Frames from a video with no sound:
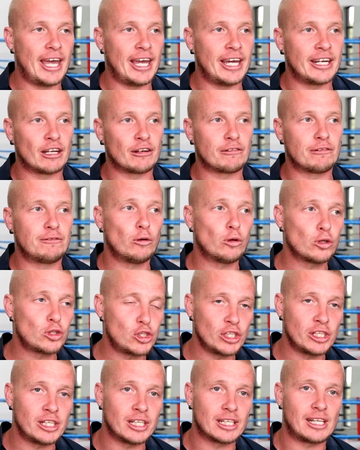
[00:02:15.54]
And
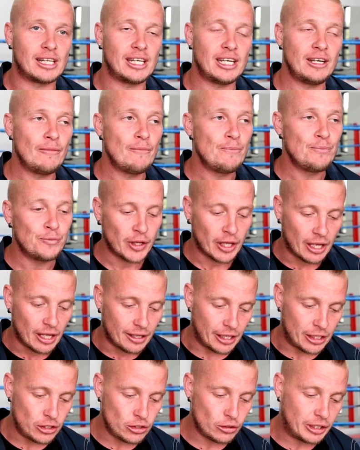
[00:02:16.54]
unfortunately,
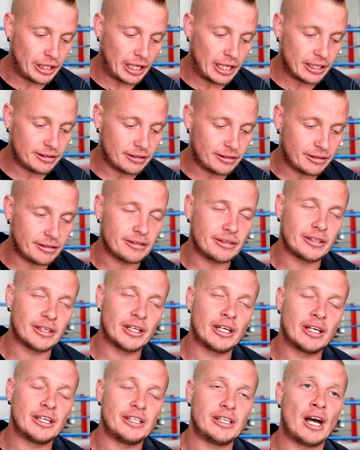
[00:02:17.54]
then you get
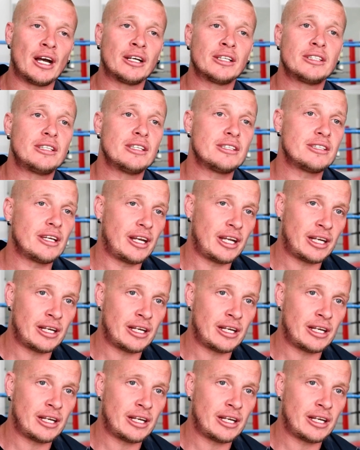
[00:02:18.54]
the youngsters that